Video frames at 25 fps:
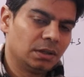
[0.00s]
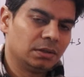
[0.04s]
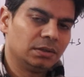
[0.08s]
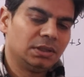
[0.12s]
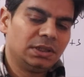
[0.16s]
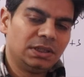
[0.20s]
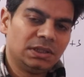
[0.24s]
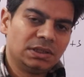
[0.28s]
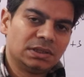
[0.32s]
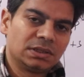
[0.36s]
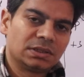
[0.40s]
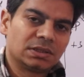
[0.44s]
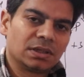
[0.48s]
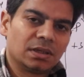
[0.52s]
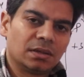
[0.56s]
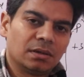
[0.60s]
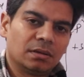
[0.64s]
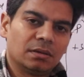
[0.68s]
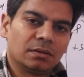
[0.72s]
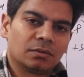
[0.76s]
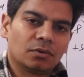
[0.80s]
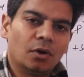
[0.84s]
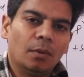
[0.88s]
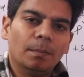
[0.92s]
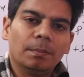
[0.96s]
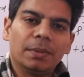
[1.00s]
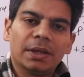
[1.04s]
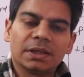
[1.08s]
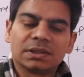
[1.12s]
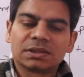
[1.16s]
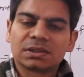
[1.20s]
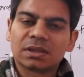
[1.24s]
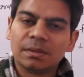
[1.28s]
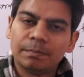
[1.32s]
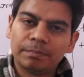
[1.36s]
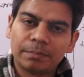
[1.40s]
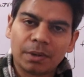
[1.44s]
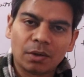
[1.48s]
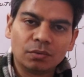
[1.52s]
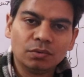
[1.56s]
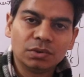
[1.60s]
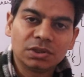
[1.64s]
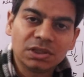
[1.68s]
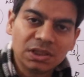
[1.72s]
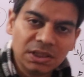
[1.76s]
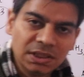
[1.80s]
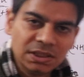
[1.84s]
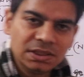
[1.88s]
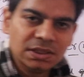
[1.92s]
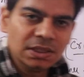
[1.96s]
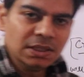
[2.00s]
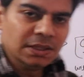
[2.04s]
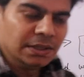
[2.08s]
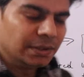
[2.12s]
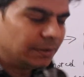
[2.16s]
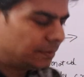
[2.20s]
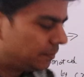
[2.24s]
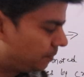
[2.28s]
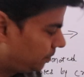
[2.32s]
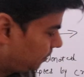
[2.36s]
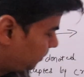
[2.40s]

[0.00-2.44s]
these complex compounds easily,